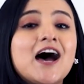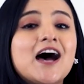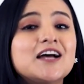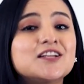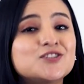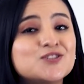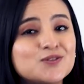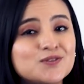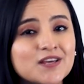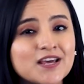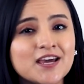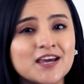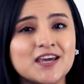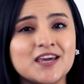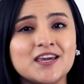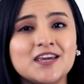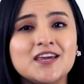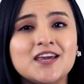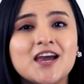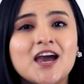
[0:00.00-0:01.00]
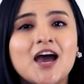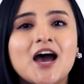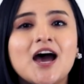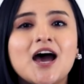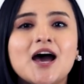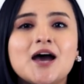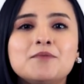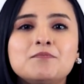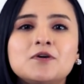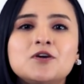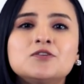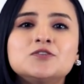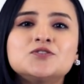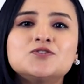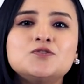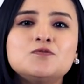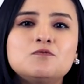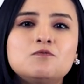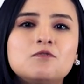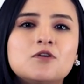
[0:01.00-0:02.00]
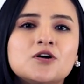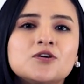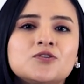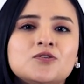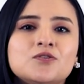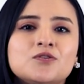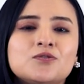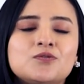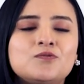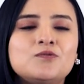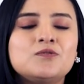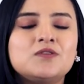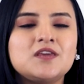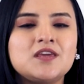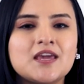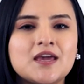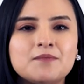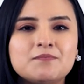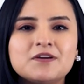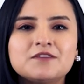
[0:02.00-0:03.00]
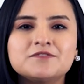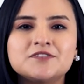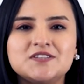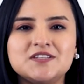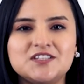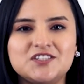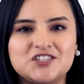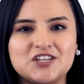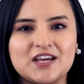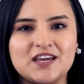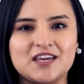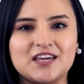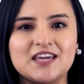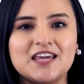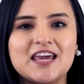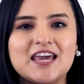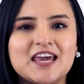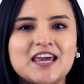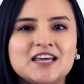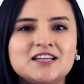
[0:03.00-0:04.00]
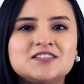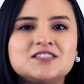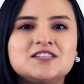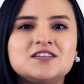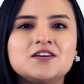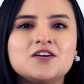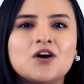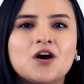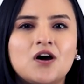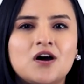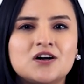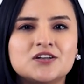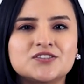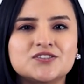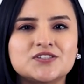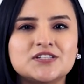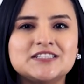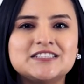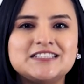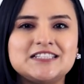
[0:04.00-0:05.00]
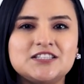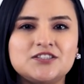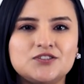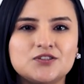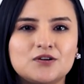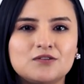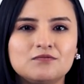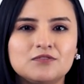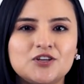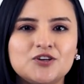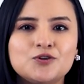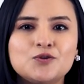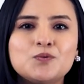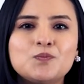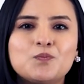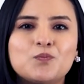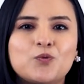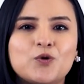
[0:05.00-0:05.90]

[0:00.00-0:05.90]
And today, I'm going to walk you through the MFC-J1800DW